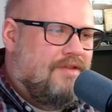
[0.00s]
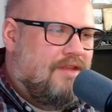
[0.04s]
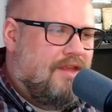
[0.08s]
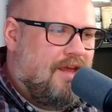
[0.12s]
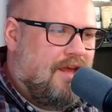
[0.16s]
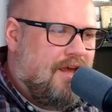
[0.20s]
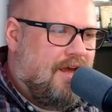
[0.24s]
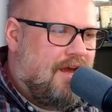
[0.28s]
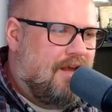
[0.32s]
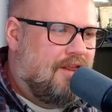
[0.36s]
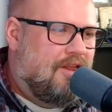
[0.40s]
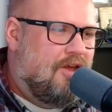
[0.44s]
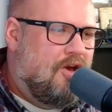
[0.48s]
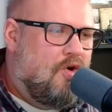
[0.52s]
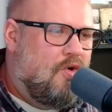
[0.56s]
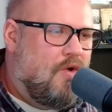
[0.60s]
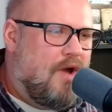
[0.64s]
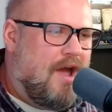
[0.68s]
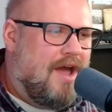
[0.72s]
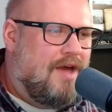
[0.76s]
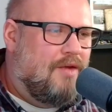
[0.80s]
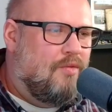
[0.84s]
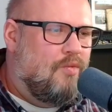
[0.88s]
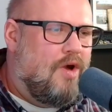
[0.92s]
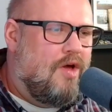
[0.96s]
Hello
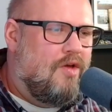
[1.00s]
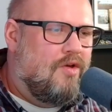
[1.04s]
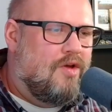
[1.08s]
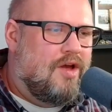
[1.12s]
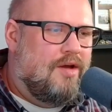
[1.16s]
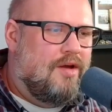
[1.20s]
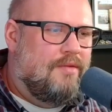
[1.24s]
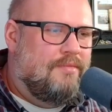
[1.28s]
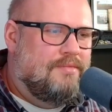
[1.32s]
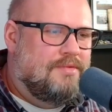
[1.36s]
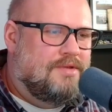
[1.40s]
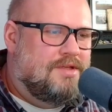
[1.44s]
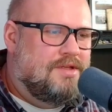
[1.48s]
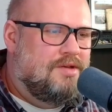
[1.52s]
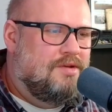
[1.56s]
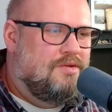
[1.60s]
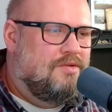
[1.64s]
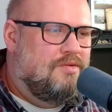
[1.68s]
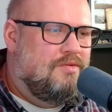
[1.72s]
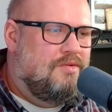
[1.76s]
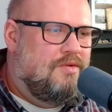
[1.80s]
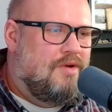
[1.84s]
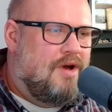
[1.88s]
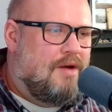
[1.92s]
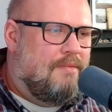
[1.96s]
and welcome
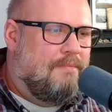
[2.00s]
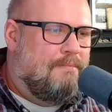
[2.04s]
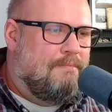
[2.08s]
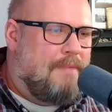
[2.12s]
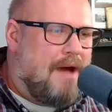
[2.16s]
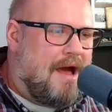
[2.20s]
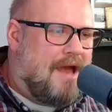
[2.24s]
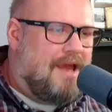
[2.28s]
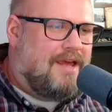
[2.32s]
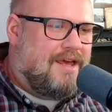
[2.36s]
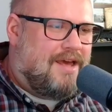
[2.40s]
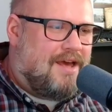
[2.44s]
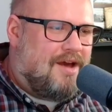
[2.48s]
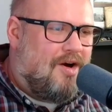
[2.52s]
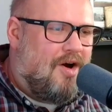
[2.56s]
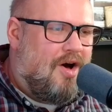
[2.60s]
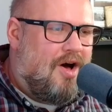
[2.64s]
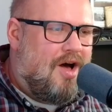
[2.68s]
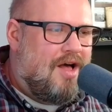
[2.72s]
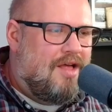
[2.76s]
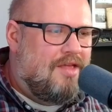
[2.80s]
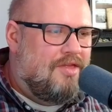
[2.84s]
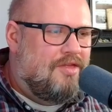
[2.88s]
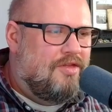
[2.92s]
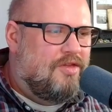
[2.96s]
to Mike
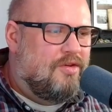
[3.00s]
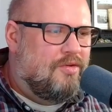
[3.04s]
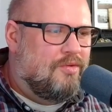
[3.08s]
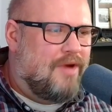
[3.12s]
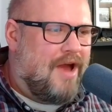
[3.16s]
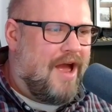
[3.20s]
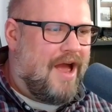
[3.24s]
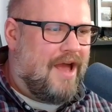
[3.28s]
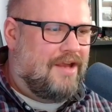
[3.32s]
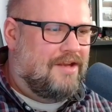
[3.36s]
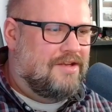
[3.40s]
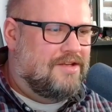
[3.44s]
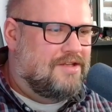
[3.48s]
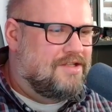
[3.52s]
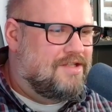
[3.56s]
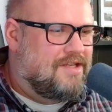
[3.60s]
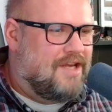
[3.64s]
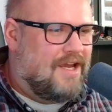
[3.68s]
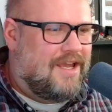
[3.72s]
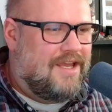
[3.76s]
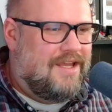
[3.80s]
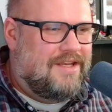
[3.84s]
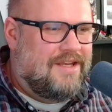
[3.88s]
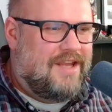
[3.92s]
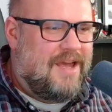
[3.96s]
on the Right,
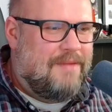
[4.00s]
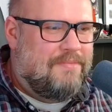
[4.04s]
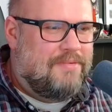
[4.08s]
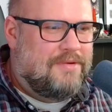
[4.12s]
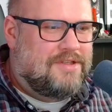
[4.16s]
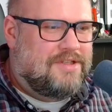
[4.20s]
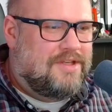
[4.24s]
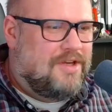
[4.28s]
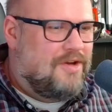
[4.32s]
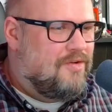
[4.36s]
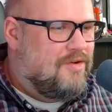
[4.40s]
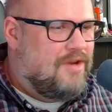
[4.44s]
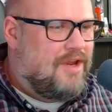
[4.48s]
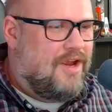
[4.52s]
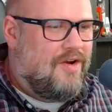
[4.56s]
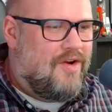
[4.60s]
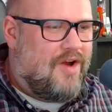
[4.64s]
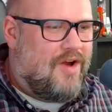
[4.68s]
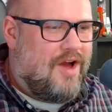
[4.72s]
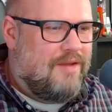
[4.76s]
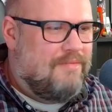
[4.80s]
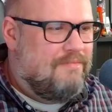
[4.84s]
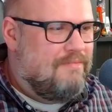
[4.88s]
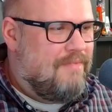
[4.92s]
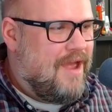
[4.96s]
second episode here
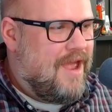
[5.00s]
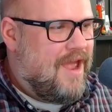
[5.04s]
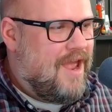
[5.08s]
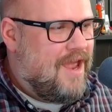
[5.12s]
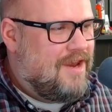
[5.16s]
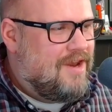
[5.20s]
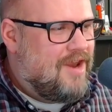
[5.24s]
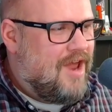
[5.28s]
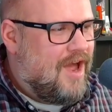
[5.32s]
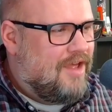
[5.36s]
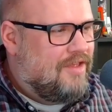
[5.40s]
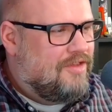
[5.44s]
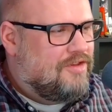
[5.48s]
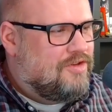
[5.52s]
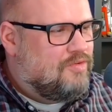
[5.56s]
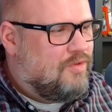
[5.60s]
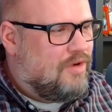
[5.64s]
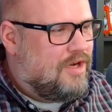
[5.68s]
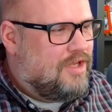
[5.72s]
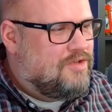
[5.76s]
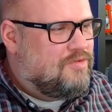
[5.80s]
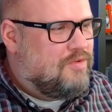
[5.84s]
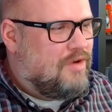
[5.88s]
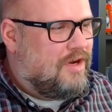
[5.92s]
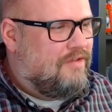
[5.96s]
on May 9th,
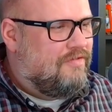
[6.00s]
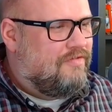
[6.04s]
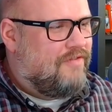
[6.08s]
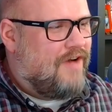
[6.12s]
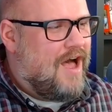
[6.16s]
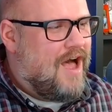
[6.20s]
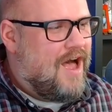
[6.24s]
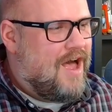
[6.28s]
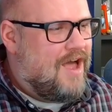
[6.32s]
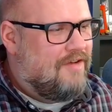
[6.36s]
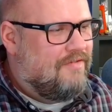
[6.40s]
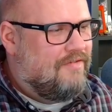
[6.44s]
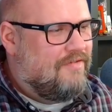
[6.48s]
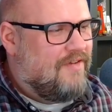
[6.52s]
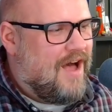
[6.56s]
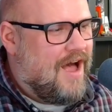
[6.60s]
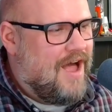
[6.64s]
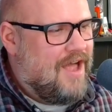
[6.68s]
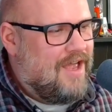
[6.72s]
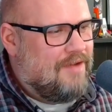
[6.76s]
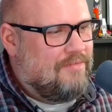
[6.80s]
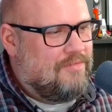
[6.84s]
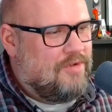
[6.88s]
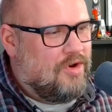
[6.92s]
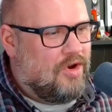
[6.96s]
2025. I
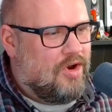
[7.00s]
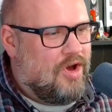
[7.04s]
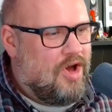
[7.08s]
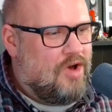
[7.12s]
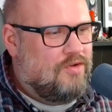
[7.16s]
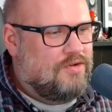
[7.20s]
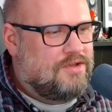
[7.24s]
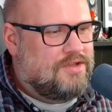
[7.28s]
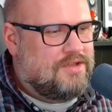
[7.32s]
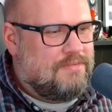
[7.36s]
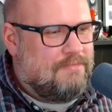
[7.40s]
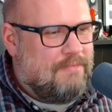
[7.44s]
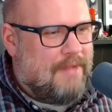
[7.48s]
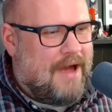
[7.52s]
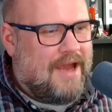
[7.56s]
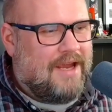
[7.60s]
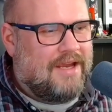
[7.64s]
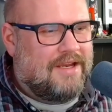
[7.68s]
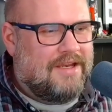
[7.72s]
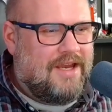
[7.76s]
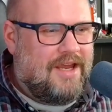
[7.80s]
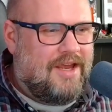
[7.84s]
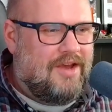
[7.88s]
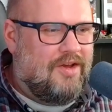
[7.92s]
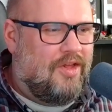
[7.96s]
am your host, Mike
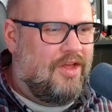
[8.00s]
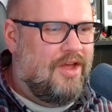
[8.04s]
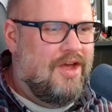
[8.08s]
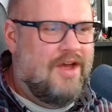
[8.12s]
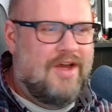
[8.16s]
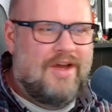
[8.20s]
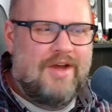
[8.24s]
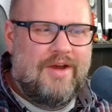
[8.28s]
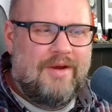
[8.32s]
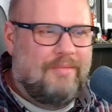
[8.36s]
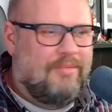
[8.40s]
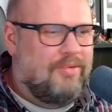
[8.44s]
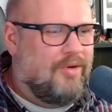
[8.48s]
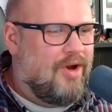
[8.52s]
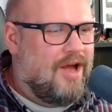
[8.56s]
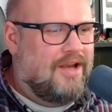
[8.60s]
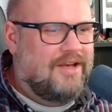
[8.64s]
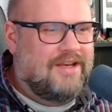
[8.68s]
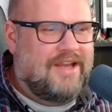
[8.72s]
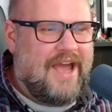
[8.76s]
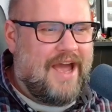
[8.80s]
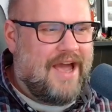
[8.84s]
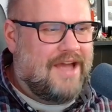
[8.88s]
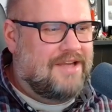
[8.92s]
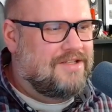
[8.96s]
Neal,
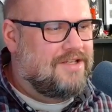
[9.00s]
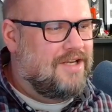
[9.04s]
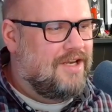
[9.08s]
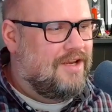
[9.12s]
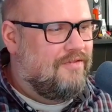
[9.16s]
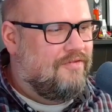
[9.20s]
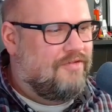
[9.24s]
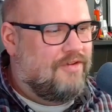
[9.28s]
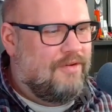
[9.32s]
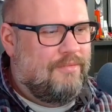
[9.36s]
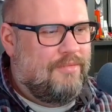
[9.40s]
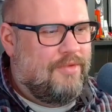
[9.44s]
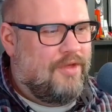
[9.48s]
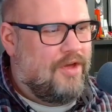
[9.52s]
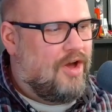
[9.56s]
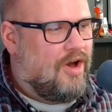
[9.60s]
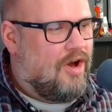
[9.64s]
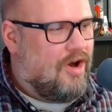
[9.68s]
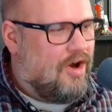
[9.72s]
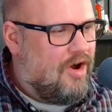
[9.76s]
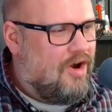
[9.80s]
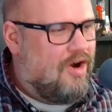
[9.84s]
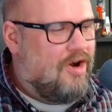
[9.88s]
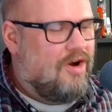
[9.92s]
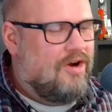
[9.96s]
broadcasting from the
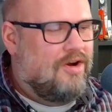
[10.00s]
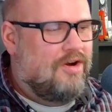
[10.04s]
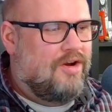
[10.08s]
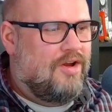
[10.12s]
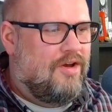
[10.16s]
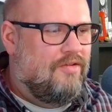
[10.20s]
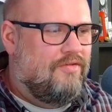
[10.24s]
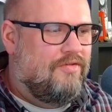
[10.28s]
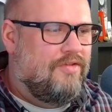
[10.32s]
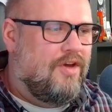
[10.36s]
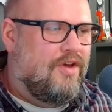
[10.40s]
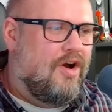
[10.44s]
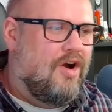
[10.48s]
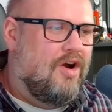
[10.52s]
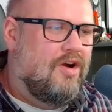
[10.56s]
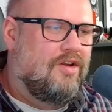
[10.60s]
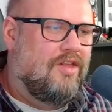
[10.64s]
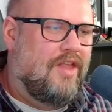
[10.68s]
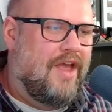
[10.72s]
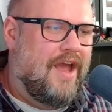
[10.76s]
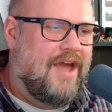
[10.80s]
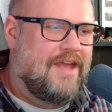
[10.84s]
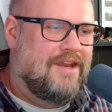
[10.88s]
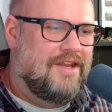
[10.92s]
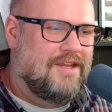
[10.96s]
heart of the
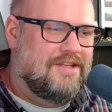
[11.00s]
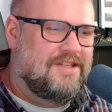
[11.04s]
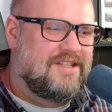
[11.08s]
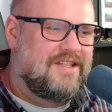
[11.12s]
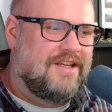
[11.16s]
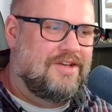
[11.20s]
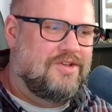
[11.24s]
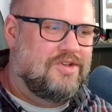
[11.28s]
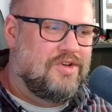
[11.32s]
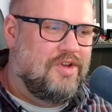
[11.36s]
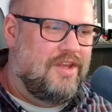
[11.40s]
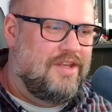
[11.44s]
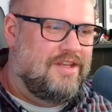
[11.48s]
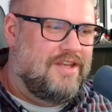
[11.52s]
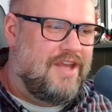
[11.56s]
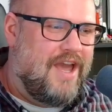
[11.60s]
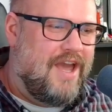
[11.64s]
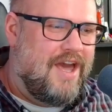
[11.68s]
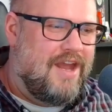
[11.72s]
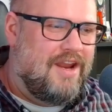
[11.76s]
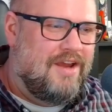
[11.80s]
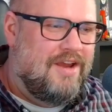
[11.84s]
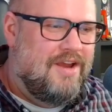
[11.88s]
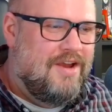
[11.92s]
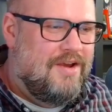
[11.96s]
heartland in central
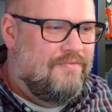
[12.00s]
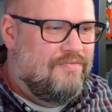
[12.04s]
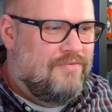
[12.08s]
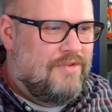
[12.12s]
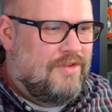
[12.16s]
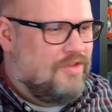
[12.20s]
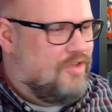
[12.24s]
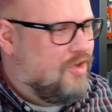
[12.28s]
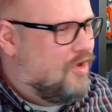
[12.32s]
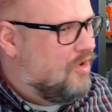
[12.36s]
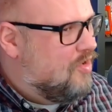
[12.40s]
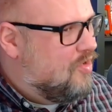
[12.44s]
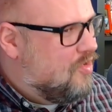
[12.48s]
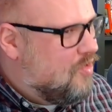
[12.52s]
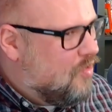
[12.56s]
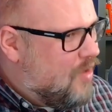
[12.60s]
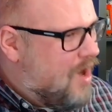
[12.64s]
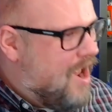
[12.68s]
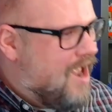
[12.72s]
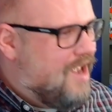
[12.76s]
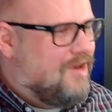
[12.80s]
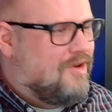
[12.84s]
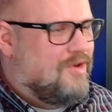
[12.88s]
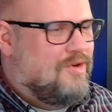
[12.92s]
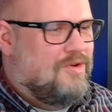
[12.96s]
Indiana, the
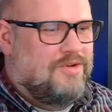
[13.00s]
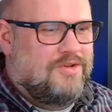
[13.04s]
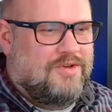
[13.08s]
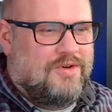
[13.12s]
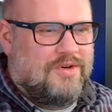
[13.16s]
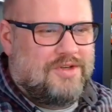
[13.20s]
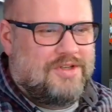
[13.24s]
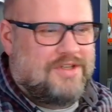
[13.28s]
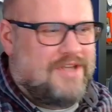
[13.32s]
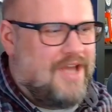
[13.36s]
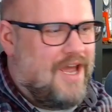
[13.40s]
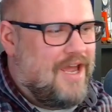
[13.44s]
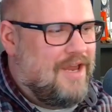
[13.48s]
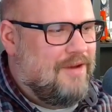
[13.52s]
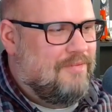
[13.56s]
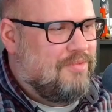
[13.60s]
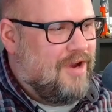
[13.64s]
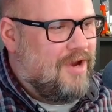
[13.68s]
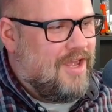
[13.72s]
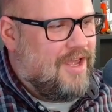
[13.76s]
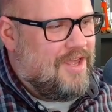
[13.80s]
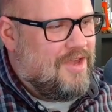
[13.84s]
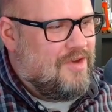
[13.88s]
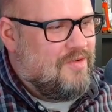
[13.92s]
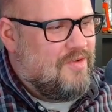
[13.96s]
great Hoosier State,
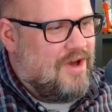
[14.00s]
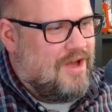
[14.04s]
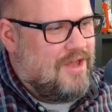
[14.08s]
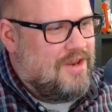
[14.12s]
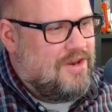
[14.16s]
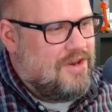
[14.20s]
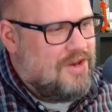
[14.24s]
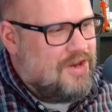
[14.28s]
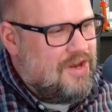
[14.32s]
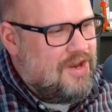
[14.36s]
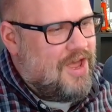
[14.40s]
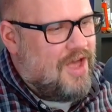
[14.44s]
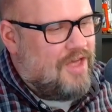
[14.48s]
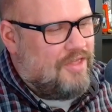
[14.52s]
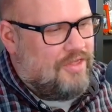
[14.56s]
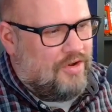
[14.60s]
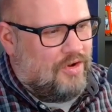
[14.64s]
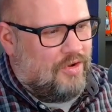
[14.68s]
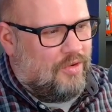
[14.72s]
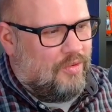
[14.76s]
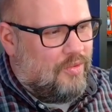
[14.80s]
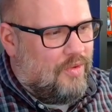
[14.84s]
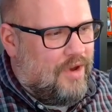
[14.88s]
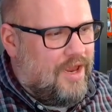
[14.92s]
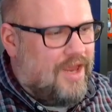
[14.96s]
bringing you
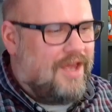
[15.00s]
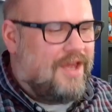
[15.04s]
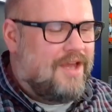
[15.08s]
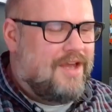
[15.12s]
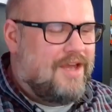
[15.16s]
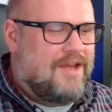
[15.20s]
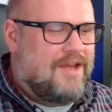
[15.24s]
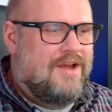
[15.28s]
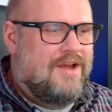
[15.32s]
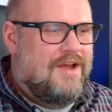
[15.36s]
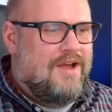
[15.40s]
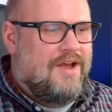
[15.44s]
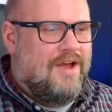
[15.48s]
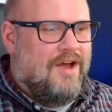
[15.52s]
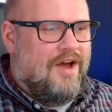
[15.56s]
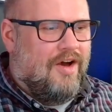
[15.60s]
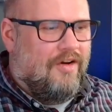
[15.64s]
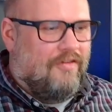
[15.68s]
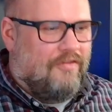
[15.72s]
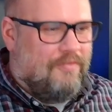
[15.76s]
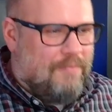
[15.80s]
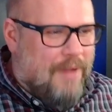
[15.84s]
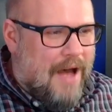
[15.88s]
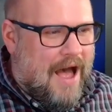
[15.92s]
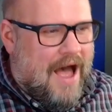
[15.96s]
another week of
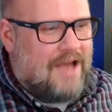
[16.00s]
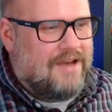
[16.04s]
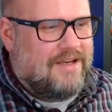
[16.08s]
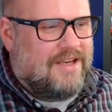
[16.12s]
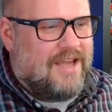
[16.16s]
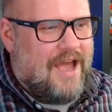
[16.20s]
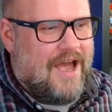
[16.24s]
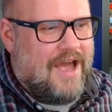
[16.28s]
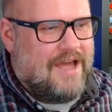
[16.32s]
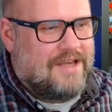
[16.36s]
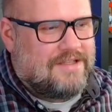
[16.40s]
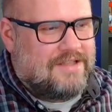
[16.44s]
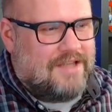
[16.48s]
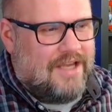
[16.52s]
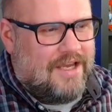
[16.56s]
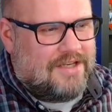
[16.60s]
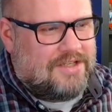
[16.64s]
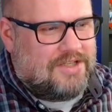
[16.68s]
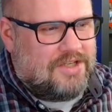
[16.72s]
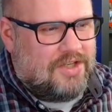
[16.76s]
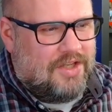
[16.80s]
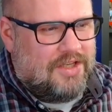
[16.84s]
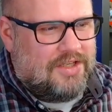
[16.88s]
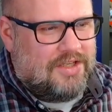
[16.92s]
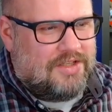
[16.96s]
podcast
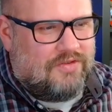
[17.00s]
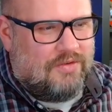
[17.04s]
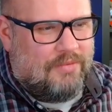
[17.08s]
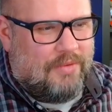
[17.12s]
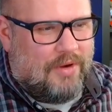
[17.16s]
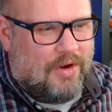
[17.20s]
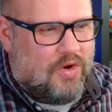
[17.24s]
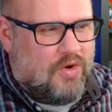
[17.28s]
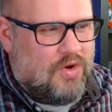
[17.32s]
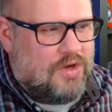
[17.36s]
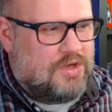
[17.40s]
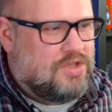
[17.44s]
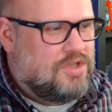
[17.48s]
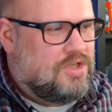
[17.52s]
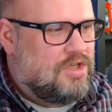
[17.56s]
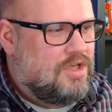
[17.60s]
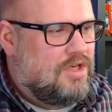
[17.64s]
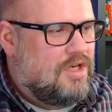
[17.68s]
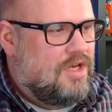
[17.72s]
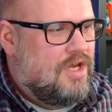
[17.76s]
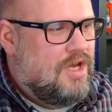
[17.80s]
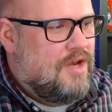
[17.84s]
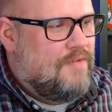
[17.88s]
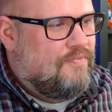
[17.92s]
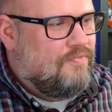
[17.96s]
excellence from a Christian
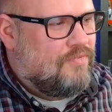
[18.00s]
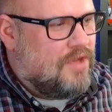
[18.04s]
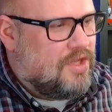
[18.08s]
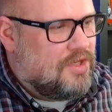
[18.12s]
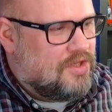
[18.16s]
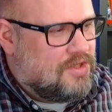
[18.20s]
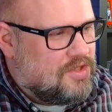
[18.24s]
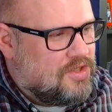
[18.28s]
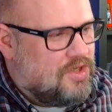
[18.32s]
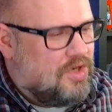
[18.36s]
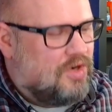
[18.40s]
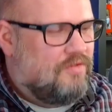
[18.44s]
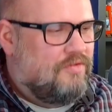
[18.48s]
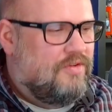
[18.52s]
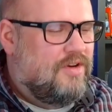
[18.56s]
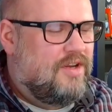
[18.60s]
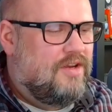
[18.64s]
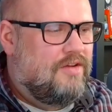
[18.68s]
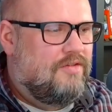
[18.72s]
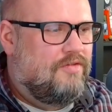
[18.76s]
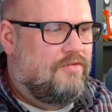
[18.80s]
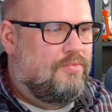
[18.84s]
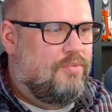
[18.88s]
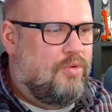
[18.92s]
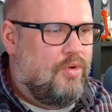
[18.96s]

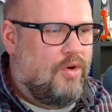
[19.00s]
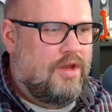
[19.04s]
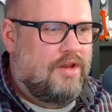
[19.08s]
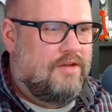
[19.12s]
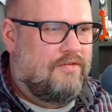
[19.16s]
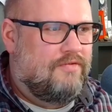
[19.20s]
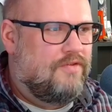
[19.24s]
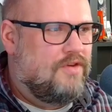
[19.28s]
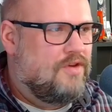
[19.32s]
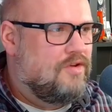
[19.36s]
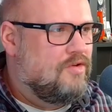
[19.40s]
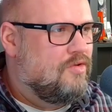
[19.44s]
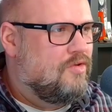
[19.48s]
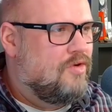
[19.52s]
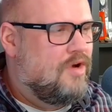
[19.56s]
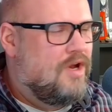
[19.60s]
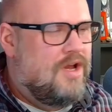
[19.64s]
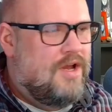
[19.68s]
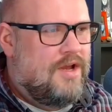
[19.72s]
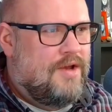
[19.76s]
conservative point of view.